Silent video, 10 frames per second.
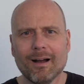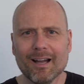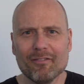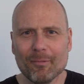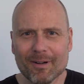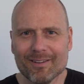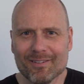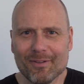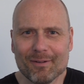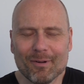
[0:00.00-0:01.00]
Hi everybody,
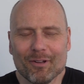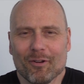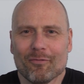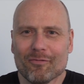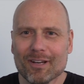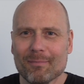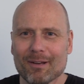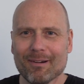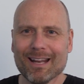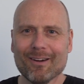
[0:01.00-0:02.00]
Stefan Molyneux from Free
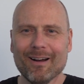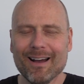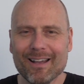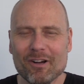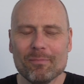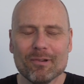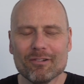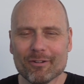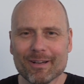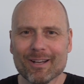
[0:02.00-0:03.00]
Domain Radio. I hope you're
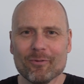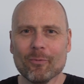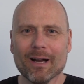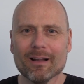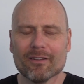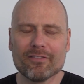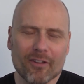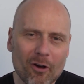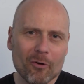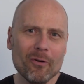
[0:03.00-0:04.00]
doing well.
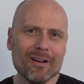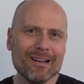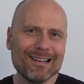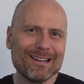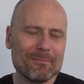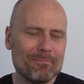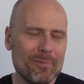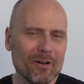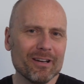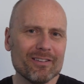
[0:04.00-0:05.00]
So,
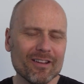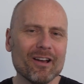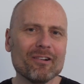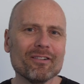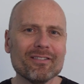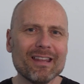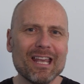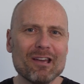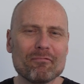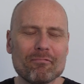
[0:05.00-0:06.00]
Bernie Sanders,
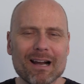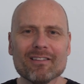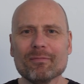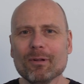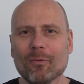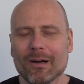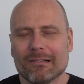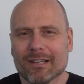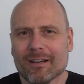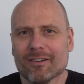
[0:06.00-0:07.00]
the irascible
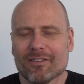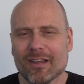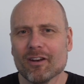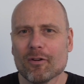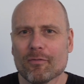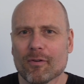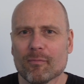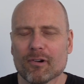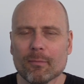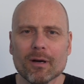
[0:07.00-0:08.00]
wild-haired senator
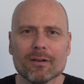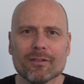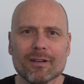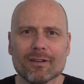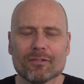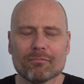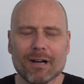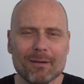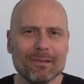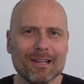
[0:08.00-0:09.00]
from Vermont, is
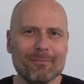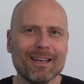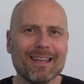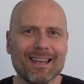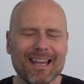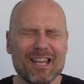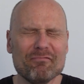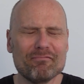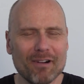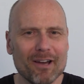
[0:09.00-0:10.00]
rapidly making a
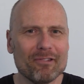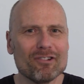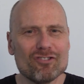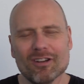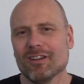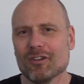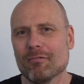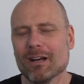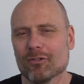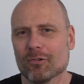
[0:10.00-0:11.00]
rather giant
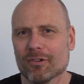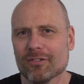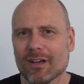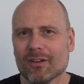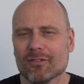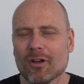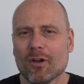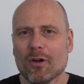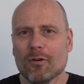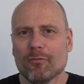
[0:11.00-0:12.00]
Tyrannosaurus-sized
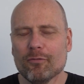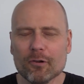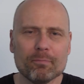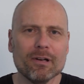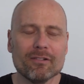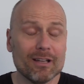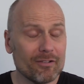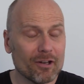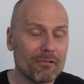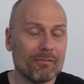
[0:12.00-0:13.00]
footprint,
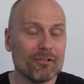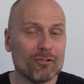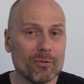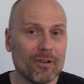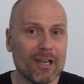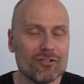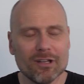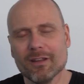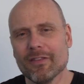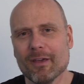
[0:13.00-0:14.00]
that's not a reference to his age,
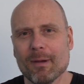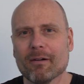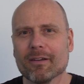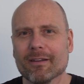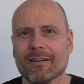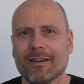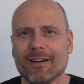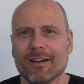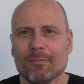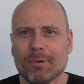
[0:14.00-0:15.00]
in the American
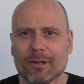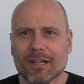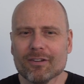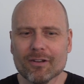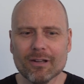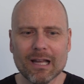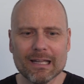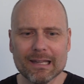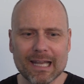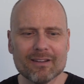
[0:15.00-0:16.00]
political
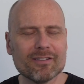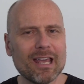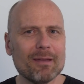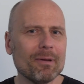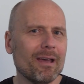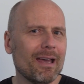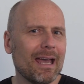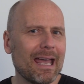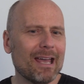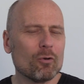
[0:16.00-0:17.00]
landscape.
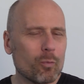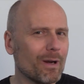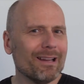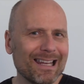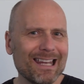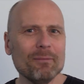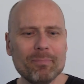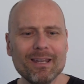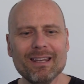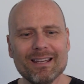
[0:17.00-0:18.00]
And will he
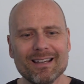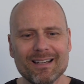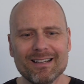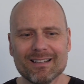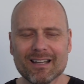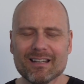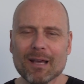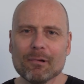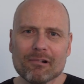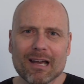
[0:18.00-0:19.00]
be the
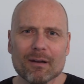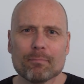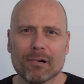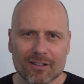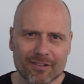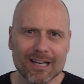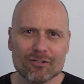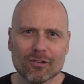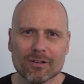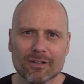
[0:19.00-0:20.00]
Democrat
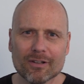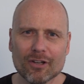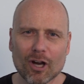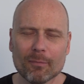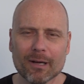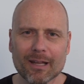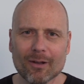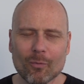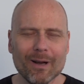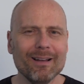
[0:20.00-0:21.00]
presidential
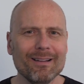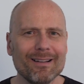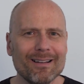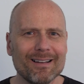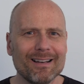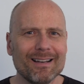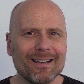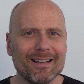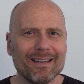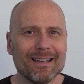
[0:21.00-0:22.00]
nominee? Well,
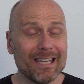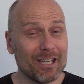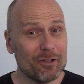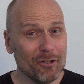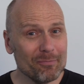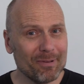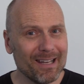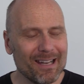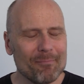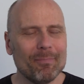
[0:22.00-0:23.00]
he could
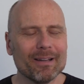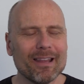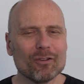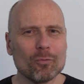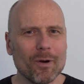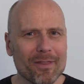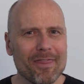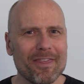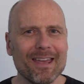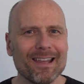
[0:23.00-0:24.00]
be, but there's one
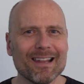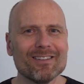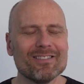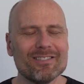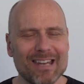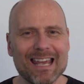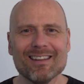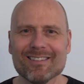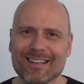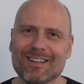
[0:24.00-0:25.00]
thing that
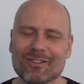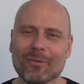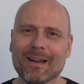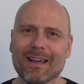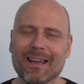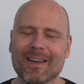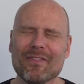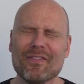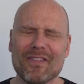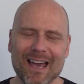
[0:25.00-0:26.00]
stands in his way,
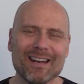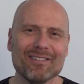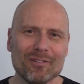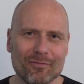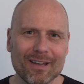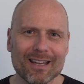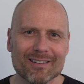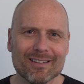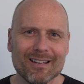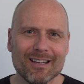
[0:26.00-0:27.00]
and that is, in
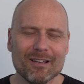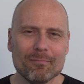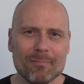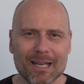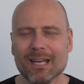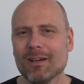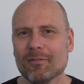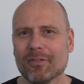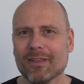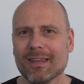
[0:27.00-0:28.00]
fact, many
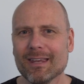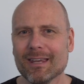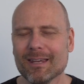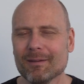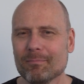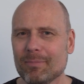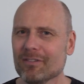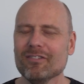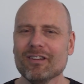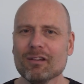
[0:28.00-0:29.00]
of the
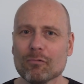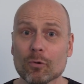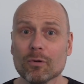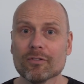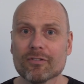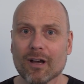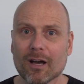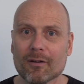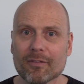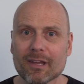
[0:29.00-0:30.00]
Byzantine rules
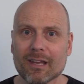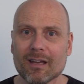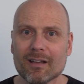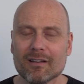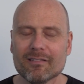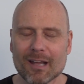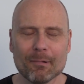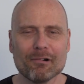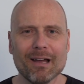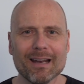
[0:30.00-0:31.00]
of the
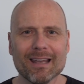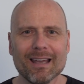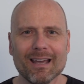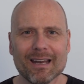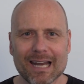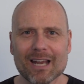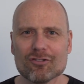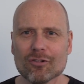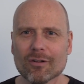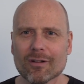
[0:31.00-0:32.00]
Democratic
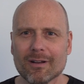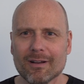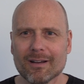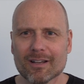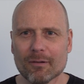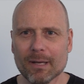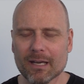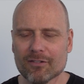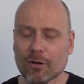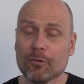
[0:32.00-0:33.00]
National
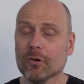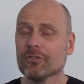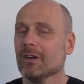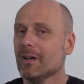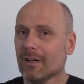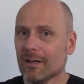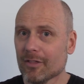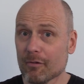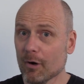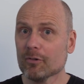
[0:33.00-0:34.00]
Committee. So, of course,
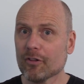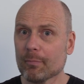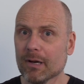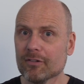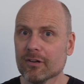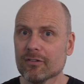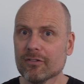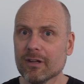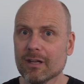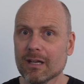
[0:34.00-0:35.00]
the road to the
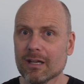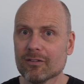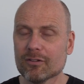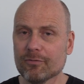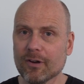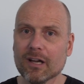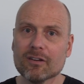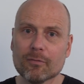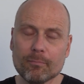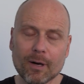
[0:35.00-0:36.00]
presidency is
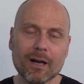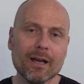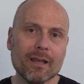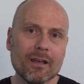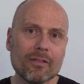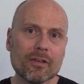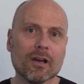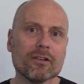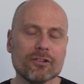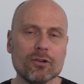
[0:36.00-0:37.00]
defined by the
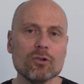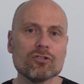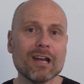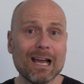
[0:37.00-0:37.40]
Constitution.